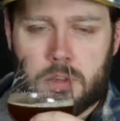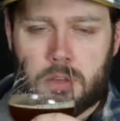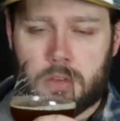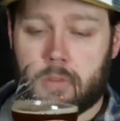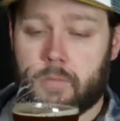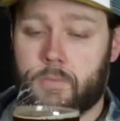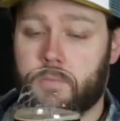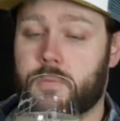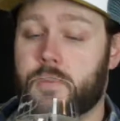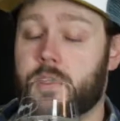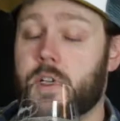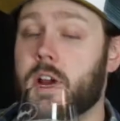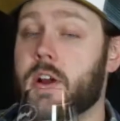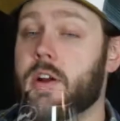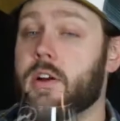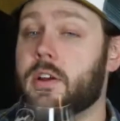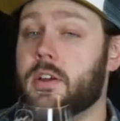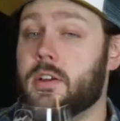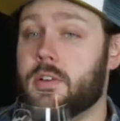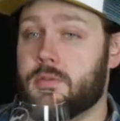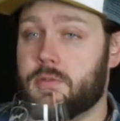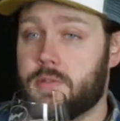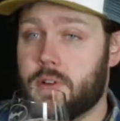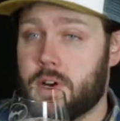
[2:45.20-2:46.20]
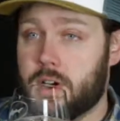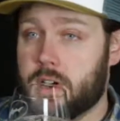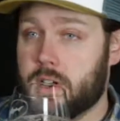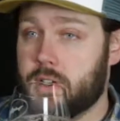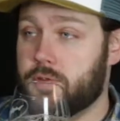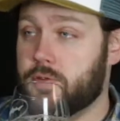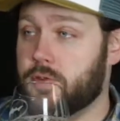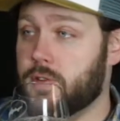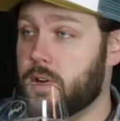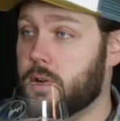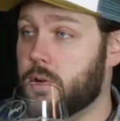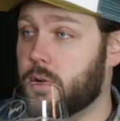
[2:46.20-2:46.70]
it's very, very
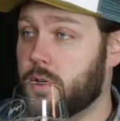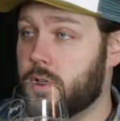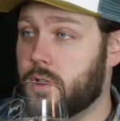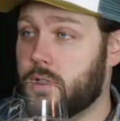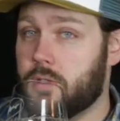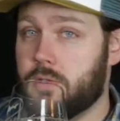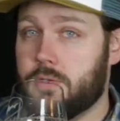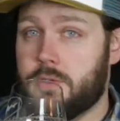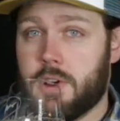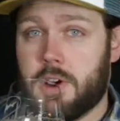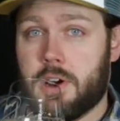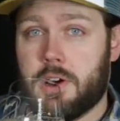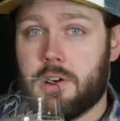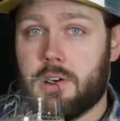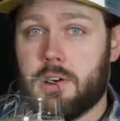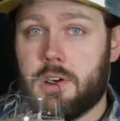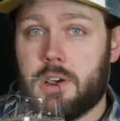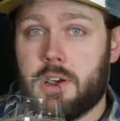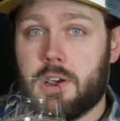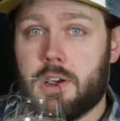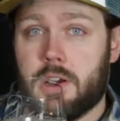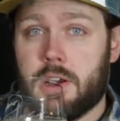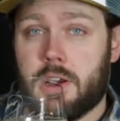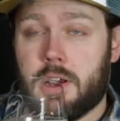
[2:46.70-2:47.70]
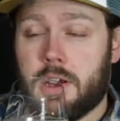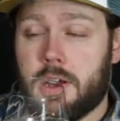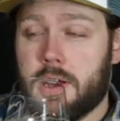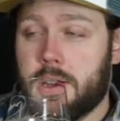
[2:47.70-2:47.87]
floral, very